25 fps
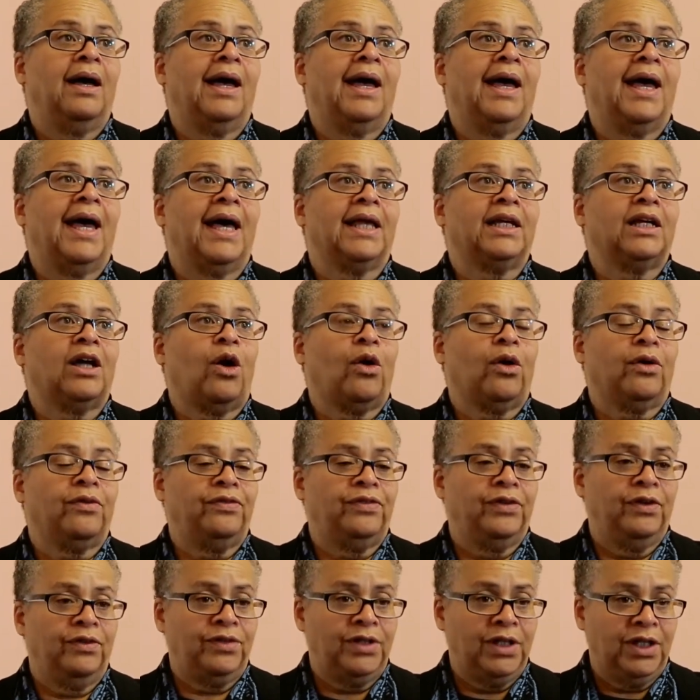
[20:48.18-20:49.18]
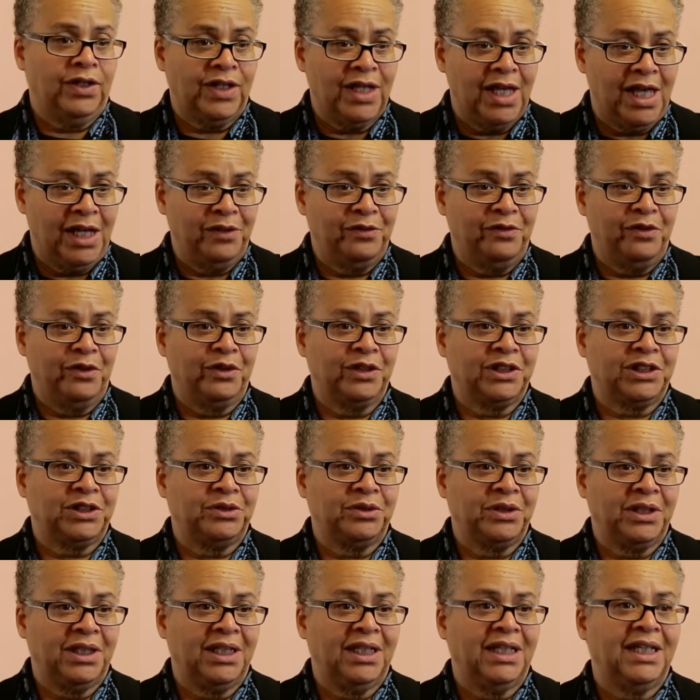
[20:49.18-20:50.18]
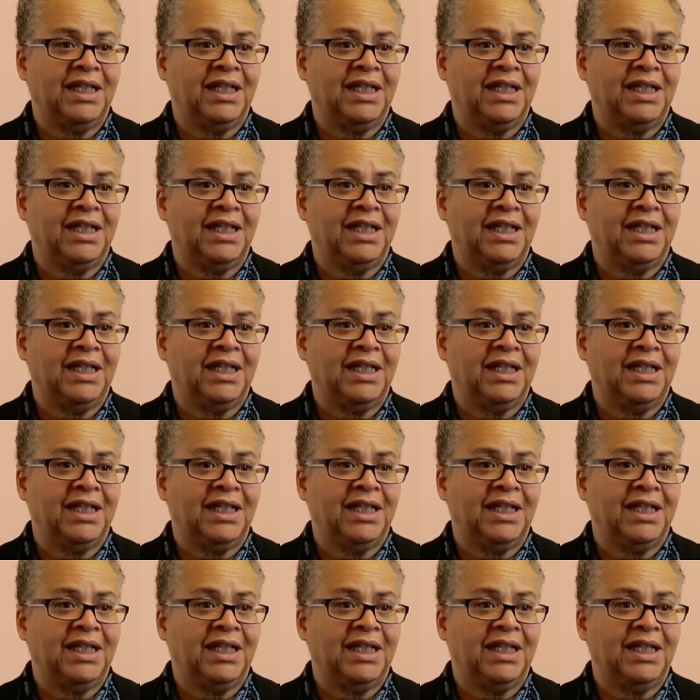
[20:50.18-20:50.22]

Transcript: at our 50th anniversary.